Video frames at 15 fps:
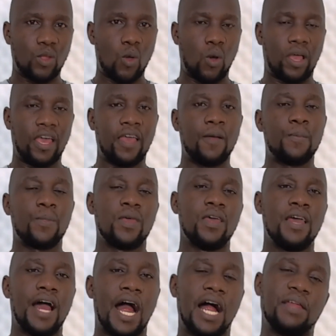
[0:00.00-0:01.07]
Okay,
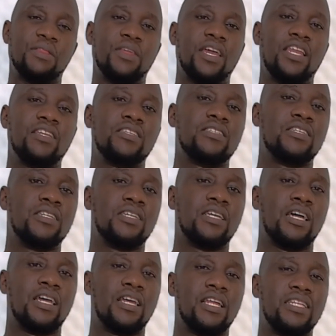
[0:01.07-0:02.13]
and then
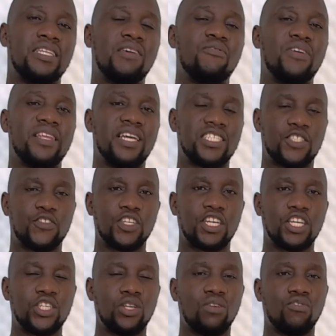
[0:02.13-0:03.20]
give a
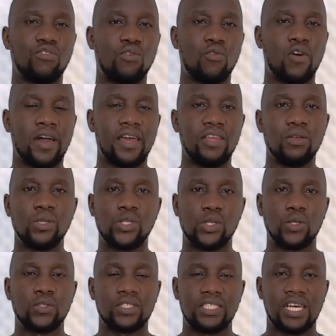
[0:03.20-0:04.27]
justification for why you
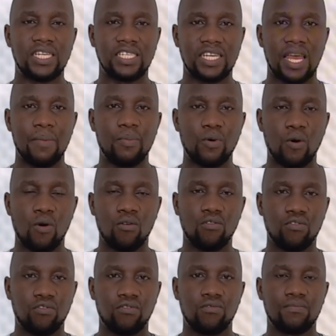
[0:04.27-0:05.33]
chose that type
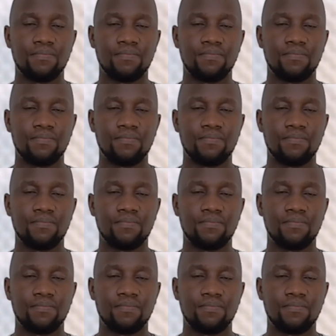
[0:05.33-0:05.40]
of